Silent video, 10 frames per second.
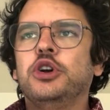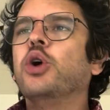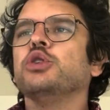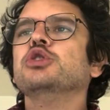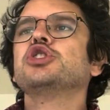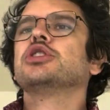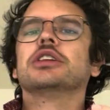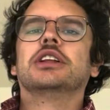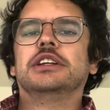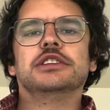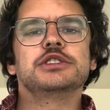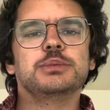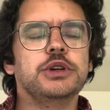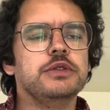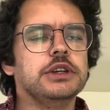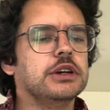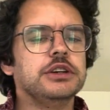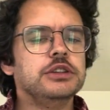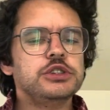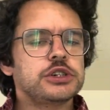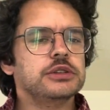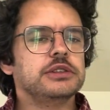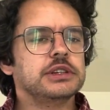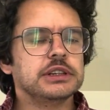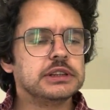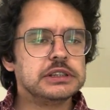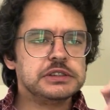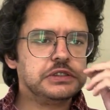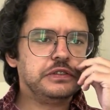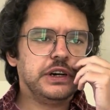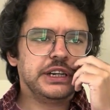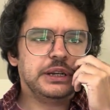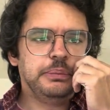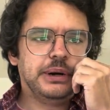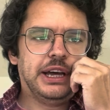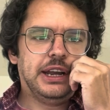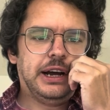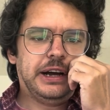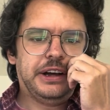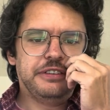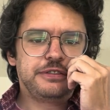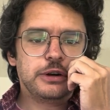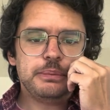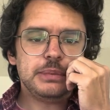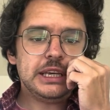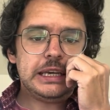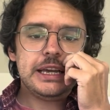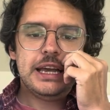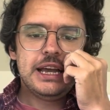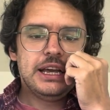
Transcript: oh, you shouldn't like this movie or you shouldn't think that this is funny. But for me,